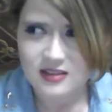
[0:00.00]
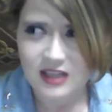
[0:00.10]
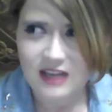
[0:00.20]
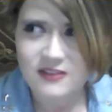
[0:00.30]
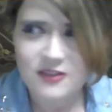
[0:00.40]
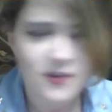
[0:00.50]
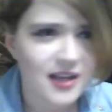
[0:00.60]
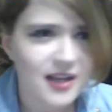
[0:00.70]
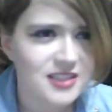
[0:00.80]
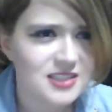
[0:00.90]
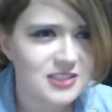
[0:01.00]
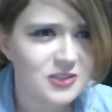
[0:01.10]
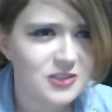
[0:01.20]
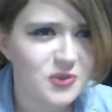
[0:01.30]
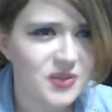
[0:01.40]
I've never had to
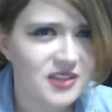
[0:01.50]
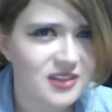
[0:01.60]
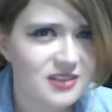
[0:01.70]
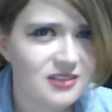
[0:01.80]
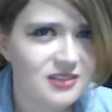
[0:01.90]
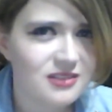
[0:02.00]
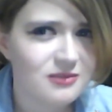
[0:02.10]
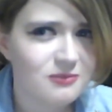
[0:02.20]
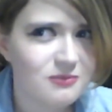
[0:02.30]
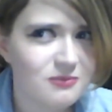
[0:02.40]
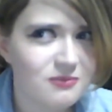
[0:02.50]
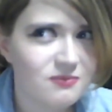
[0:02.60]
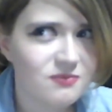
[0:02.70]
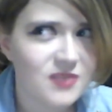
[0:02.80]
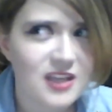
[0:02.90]
deal with
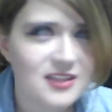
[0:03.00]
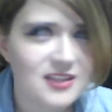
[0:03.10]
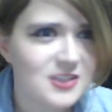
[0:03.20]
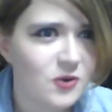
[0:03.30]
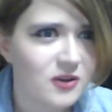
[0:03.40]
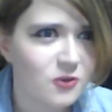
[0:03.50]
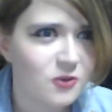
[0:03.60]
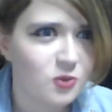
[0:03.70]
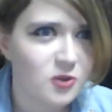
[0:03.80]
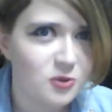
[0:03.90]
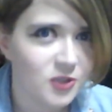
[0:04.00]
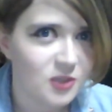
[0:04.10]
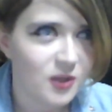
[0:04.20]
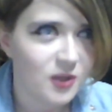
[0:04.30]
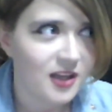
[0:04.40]
kids going through
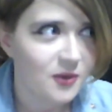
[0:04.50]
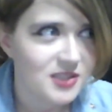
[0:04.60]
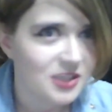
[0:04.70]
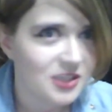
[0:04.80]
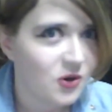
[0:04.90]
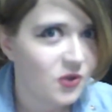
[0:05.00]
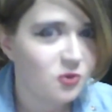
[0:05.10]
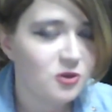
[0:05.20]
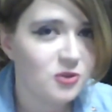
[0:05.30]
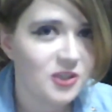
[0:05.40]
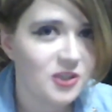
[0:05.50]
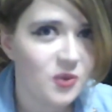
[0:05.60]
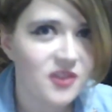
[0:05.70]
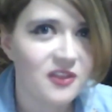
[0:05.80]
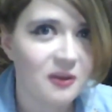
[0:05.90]
puberty while I wasn't going through puberty
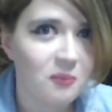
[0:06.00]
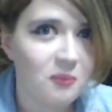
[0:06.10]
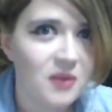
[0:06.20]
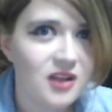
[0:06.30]
with them.